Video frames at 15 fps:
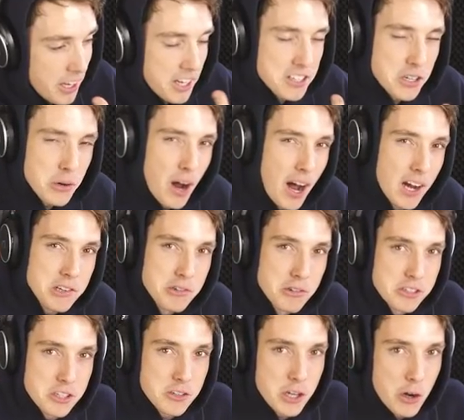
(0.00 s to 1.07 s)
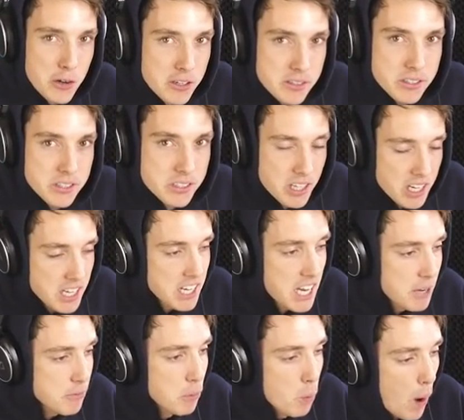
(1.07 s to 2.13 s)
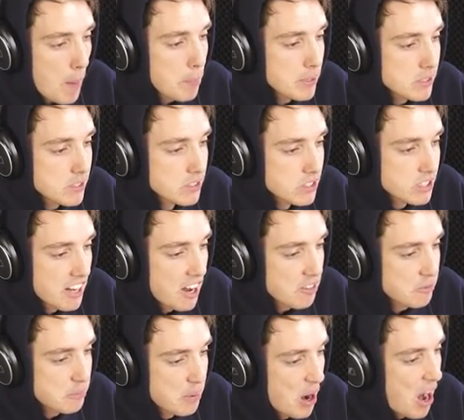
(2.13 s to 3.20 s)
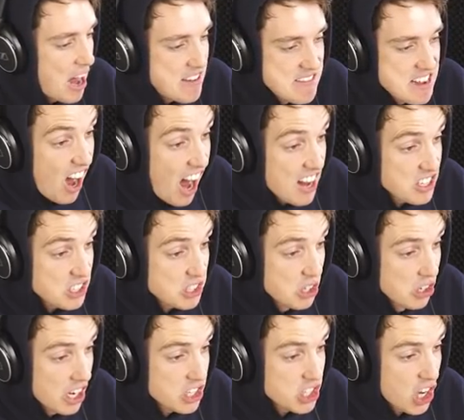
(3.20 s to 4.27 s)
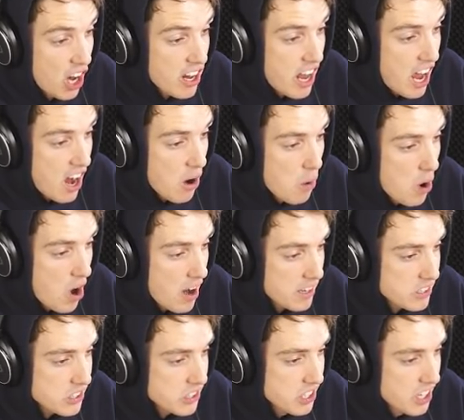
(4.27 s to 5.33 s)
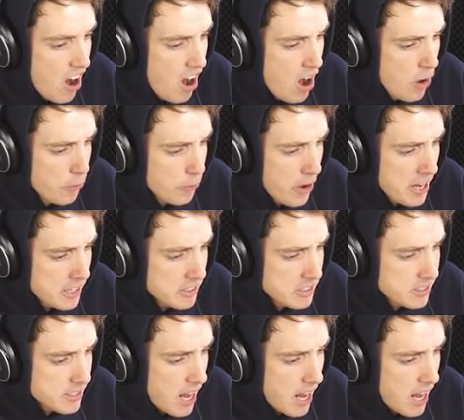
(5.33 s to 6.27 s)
You can do hundreds of units. You can give them weapons and stuff, but I just thought I'd show you how it works. Oh, Franklin's